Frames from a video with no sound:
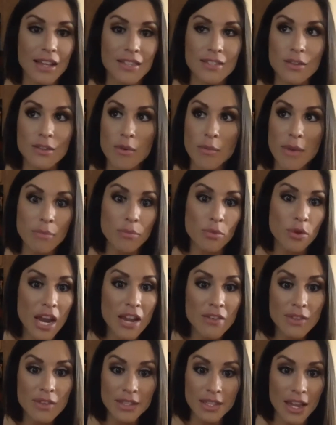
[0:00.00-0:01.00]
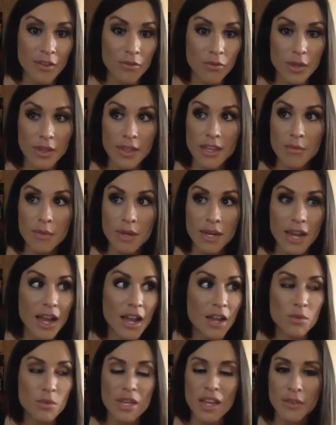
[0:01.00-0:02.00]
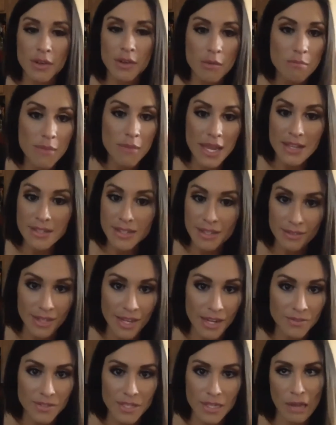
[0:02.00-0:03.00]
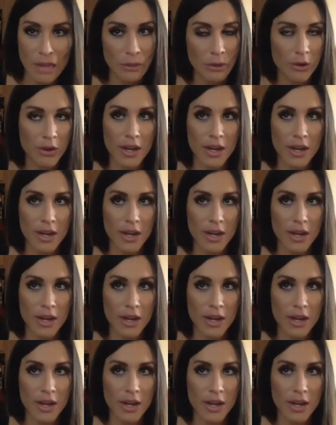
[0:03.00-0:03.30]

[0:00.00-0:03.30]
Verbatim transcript: So in my private life with him and I, we have an amazing life together,